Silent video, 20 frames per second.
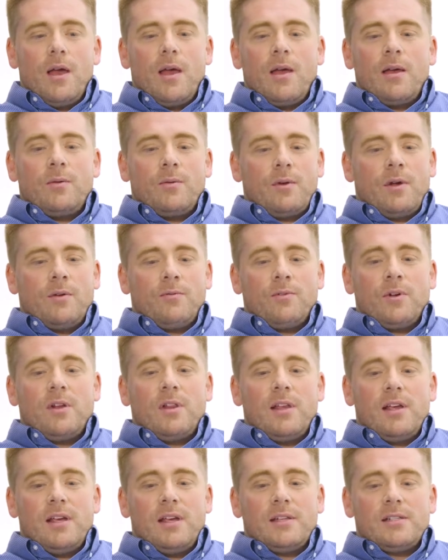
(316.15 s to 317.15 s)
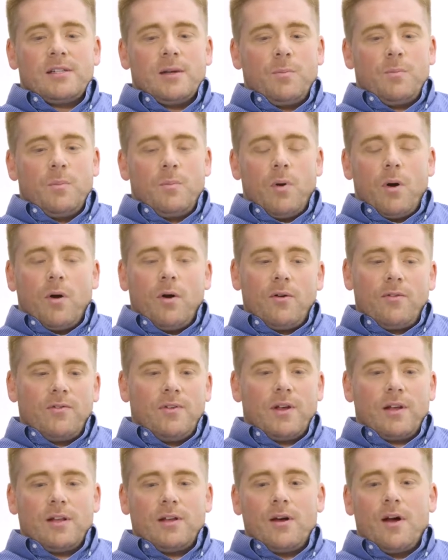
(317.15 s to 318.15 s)
it really is a
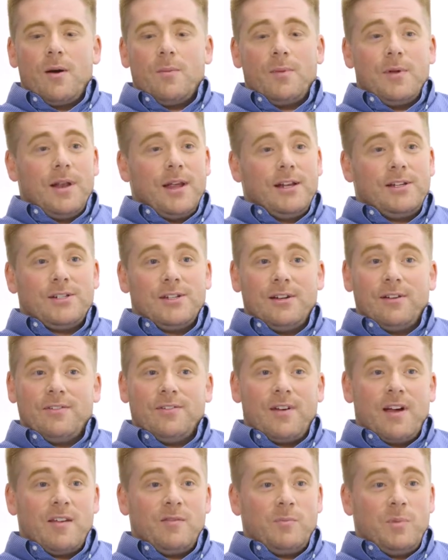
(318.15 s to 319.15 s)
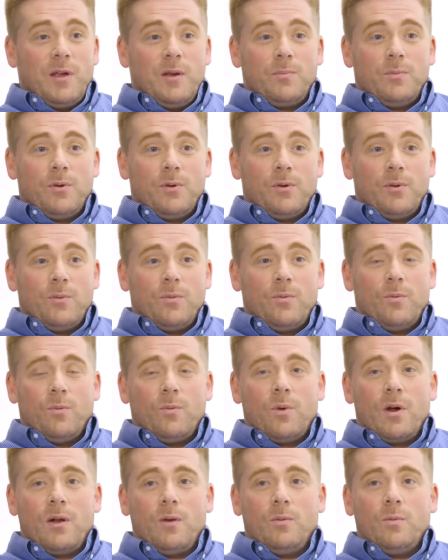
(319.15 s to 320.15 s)
perfect combination of five people
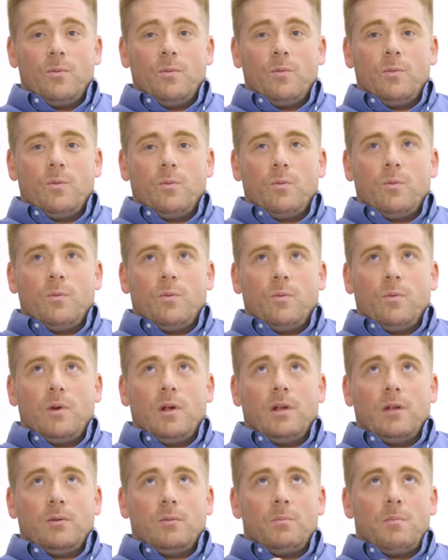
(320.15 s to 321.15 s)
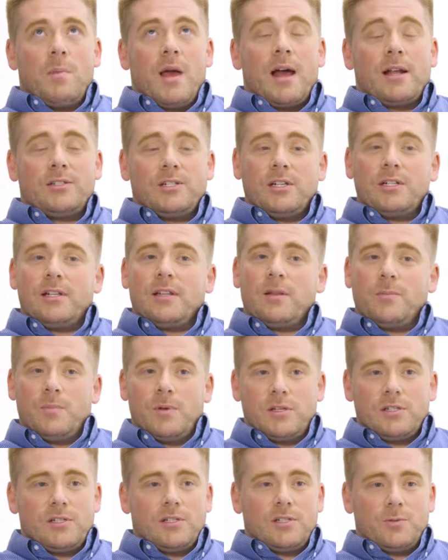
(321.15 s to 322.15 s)
when we match it to the
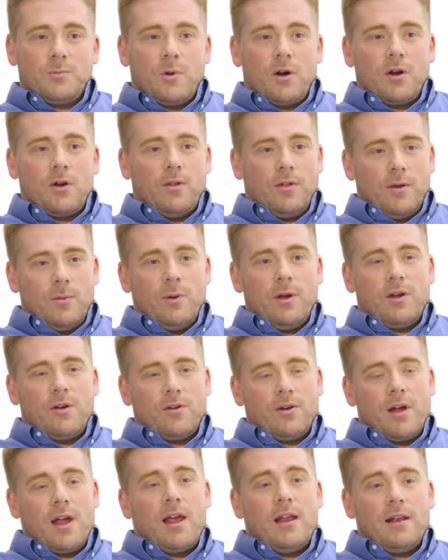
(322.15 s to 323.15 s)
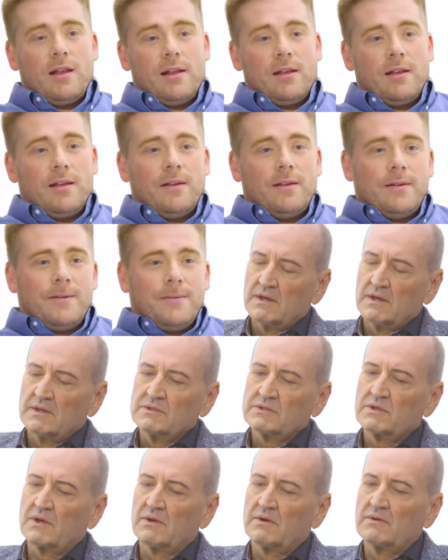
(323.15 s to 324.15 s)
business model that we created.
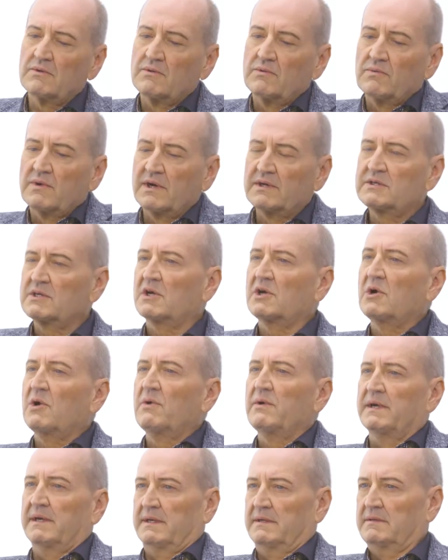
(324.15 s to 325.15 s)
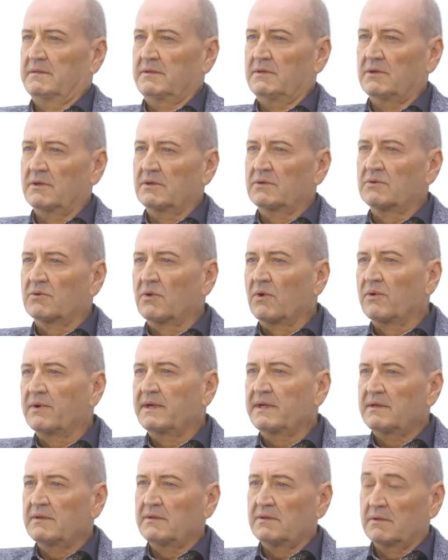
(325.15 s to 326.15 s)
So where's it going? You're
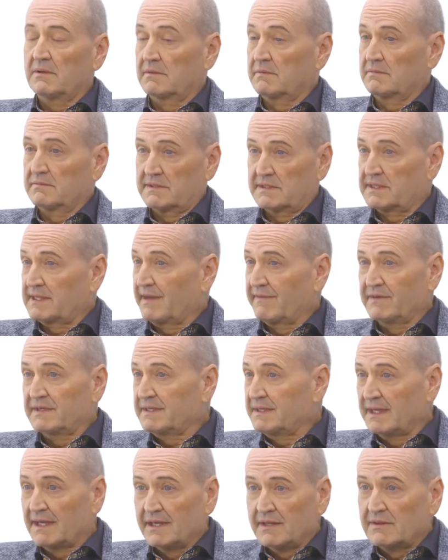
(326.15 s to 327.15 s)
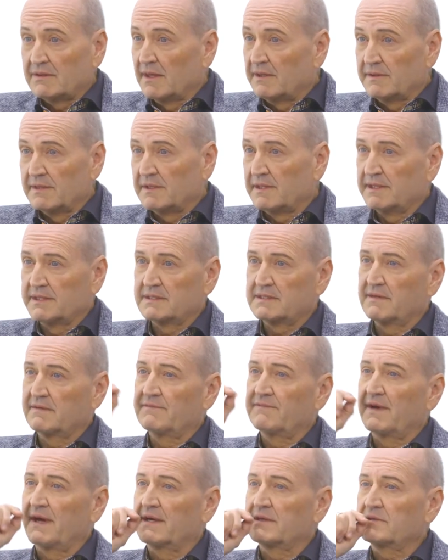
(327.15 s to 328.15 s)
growing, you're 17th on the list of
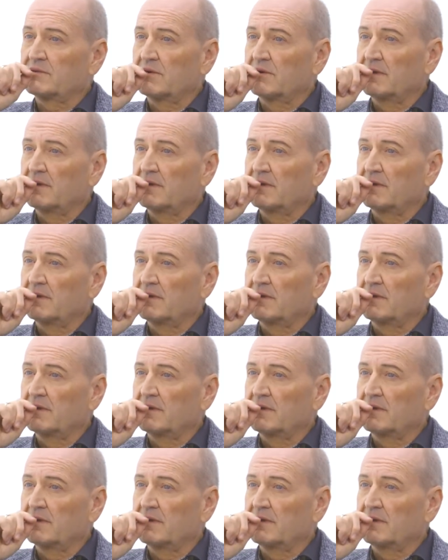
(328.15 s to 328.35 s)
fast